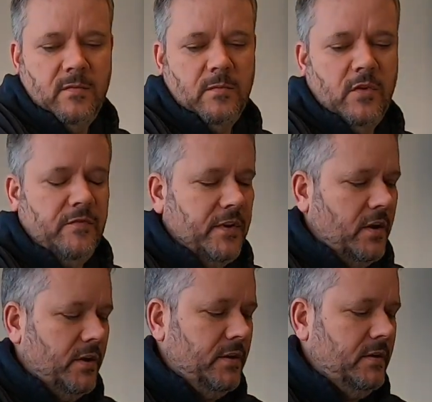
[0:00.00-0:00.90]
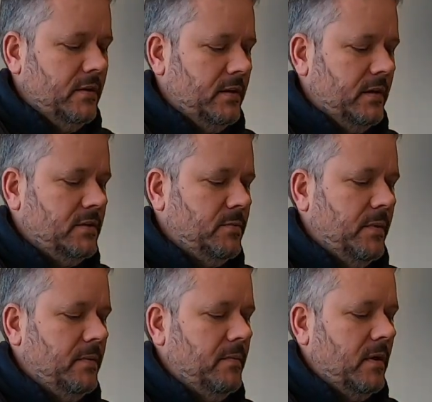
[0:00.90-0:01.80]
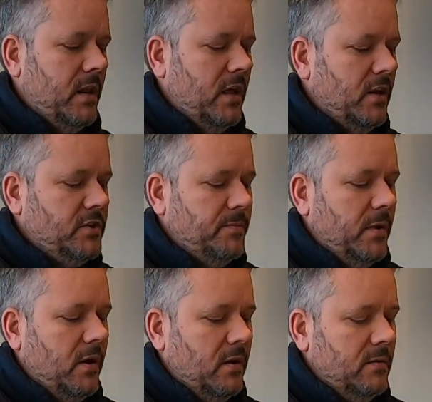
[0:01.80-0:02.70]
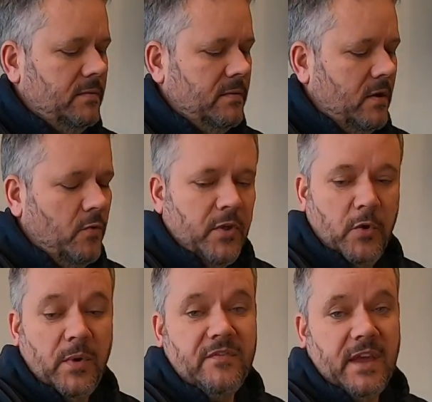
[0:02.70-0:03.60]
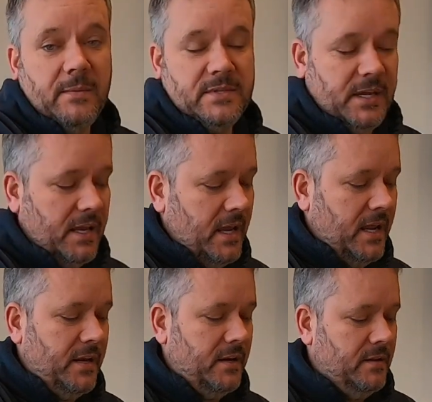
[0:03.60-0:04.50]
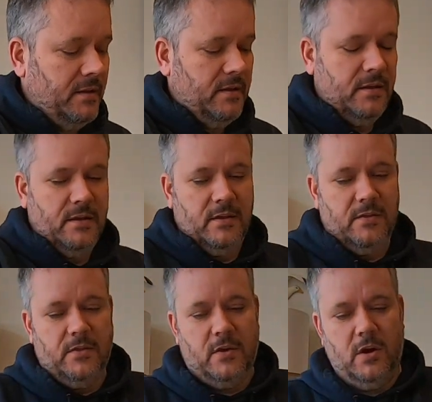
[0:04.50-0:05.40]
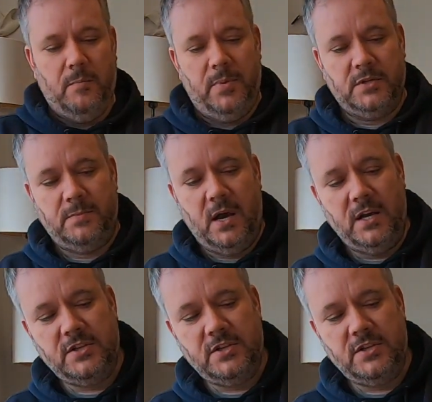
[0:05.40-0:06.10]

moving on into a larger pot, although we've kept it in the compost pot.